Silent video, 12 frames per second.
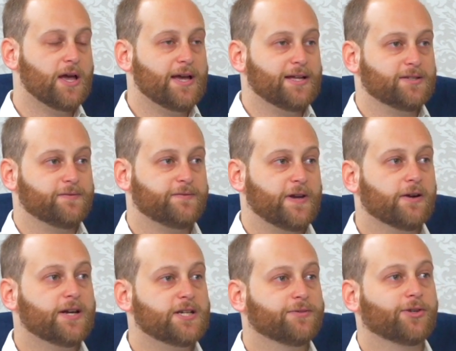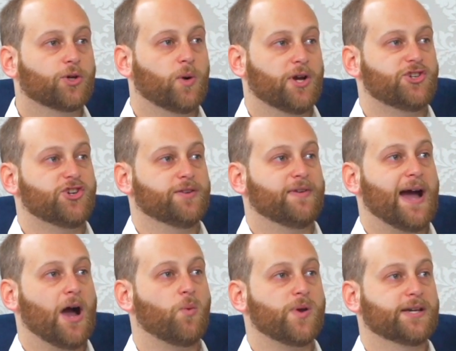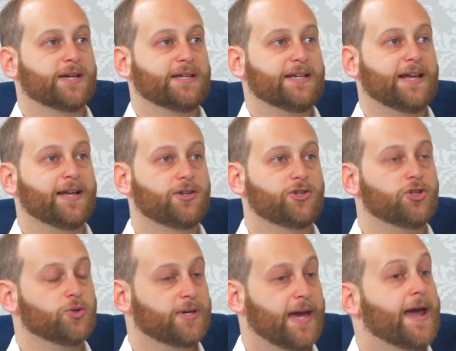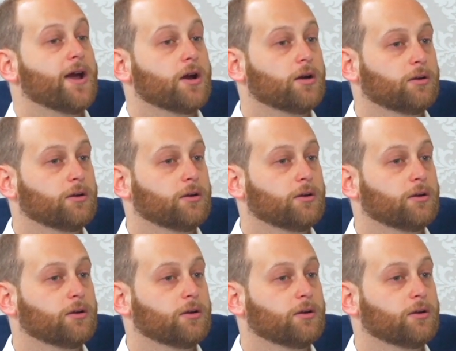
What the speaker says: it's a very different question of how we can get it to care.